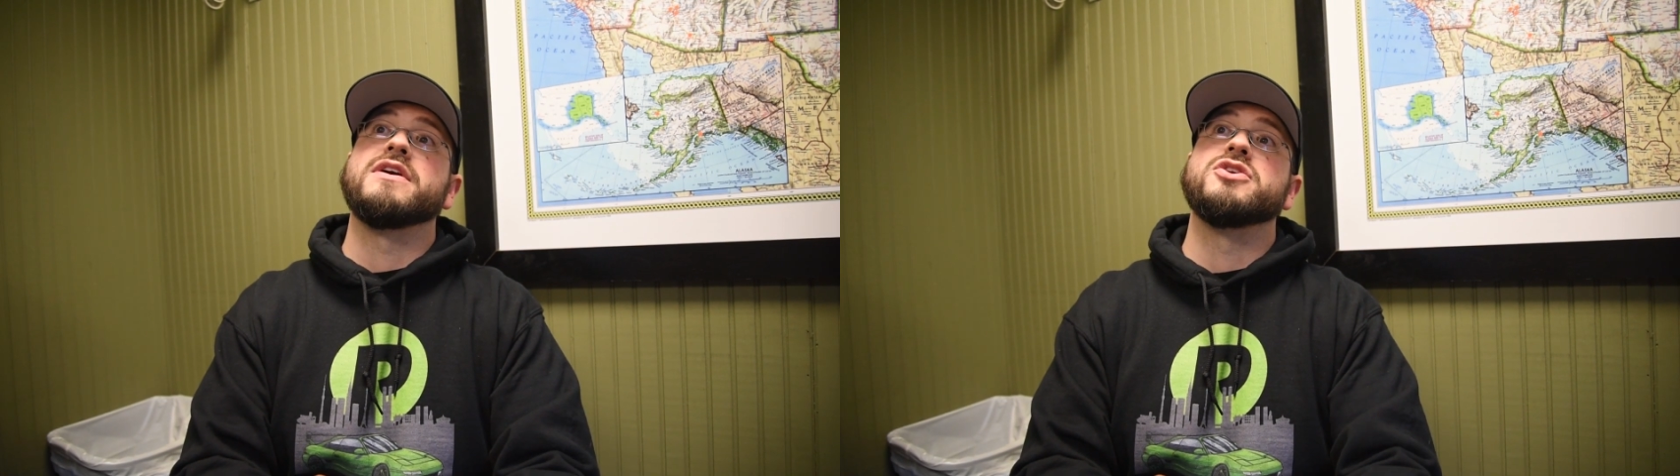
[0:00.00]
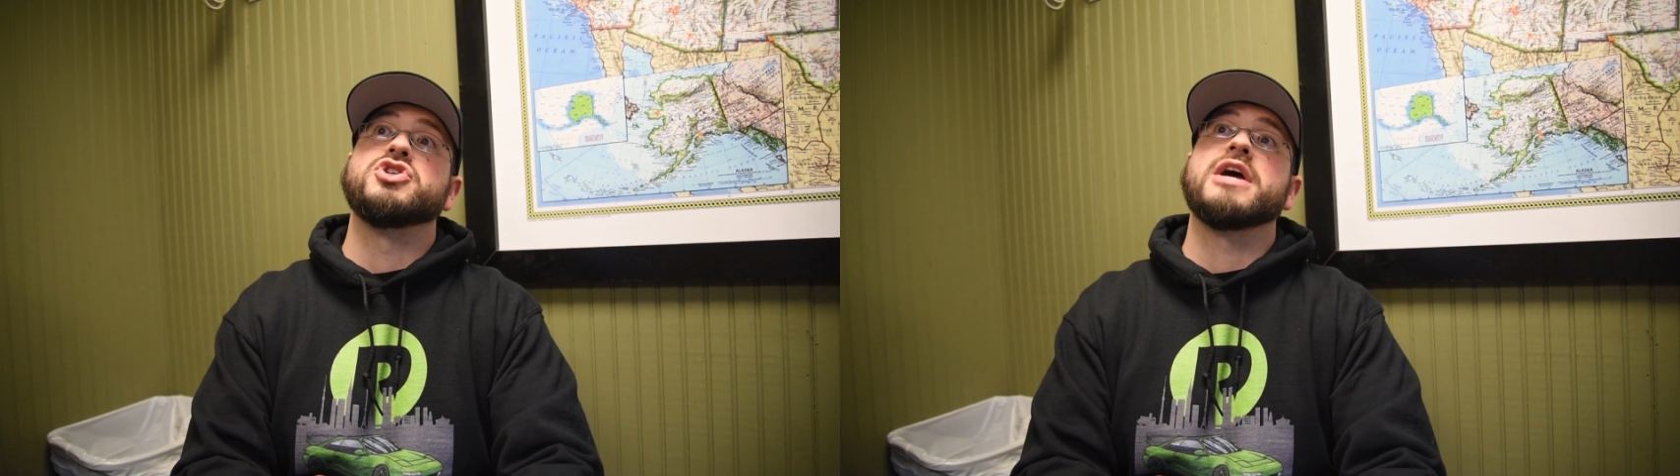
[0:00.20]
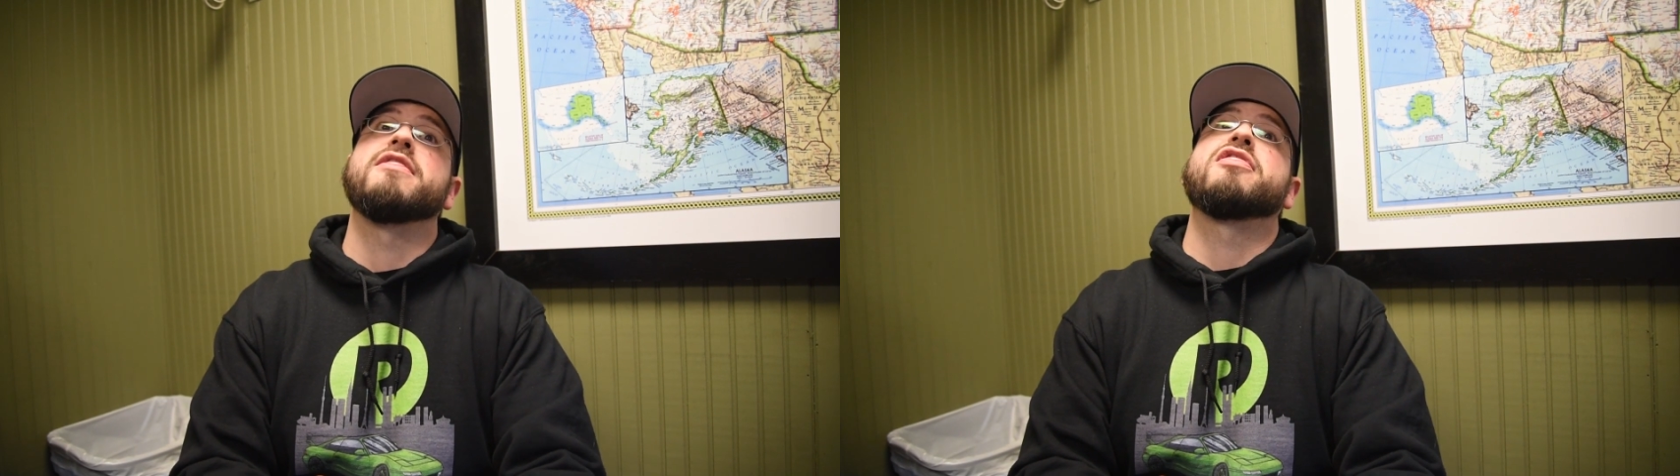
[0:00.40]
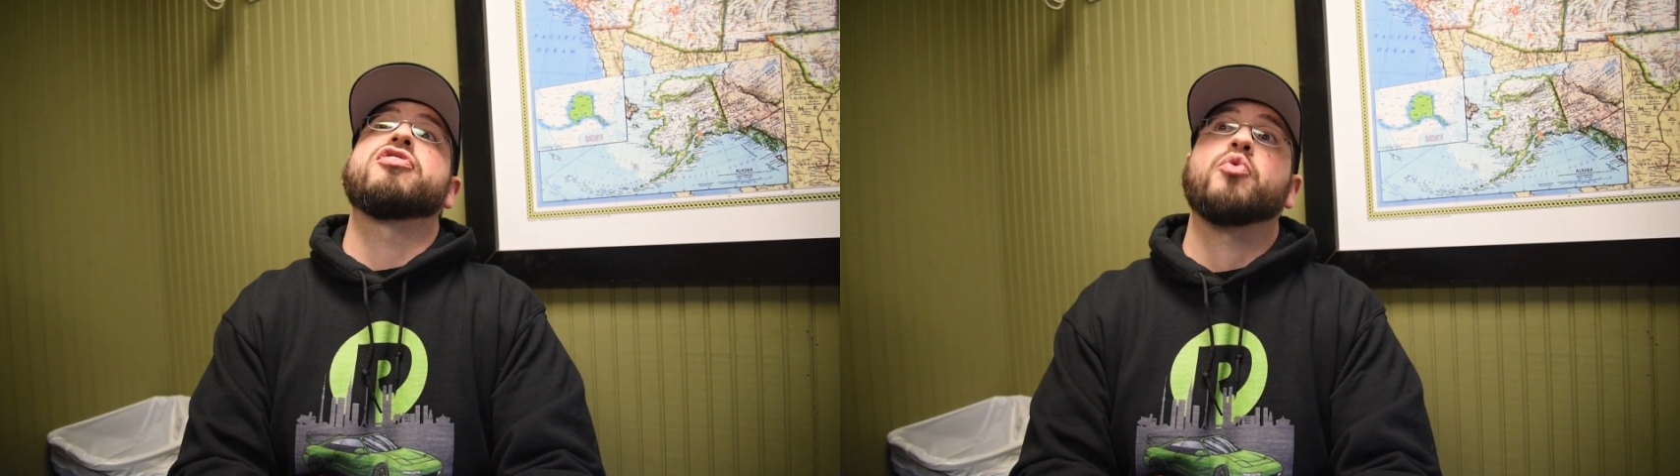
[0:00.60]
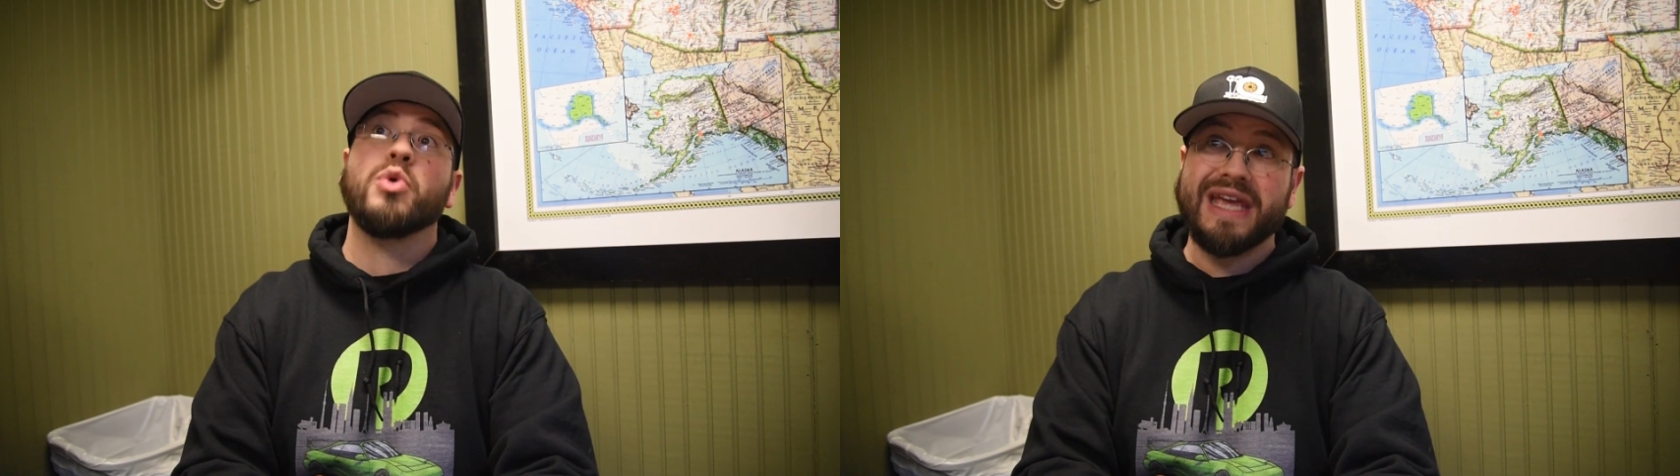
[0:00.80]
the Gen
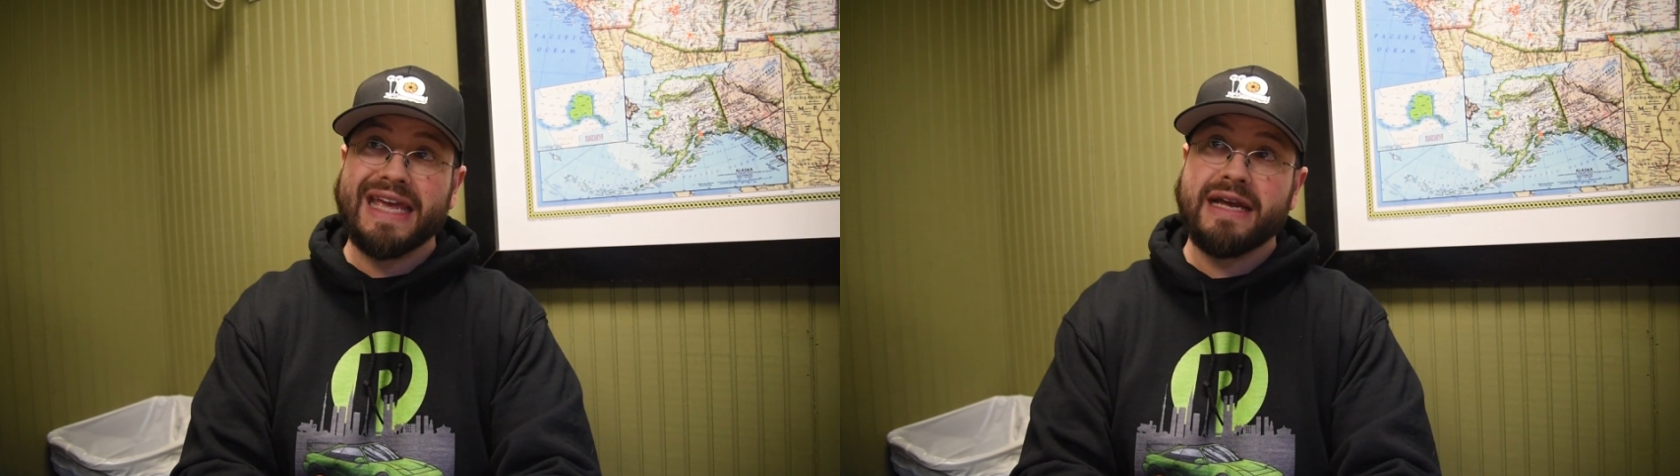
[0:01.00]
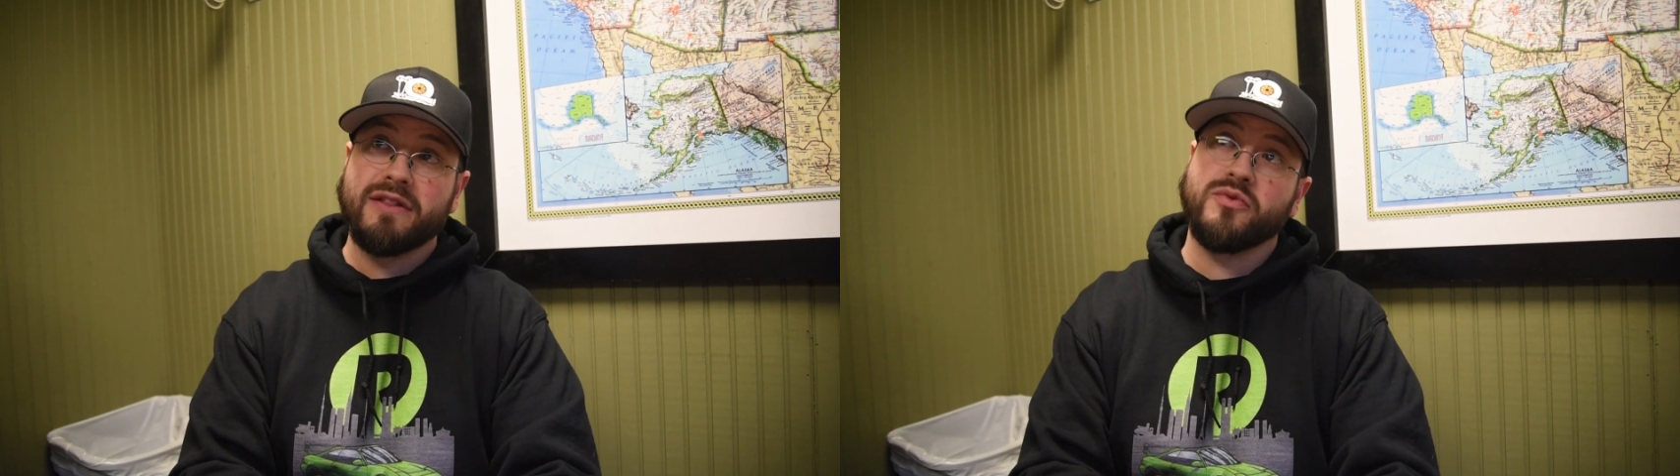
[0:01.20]
3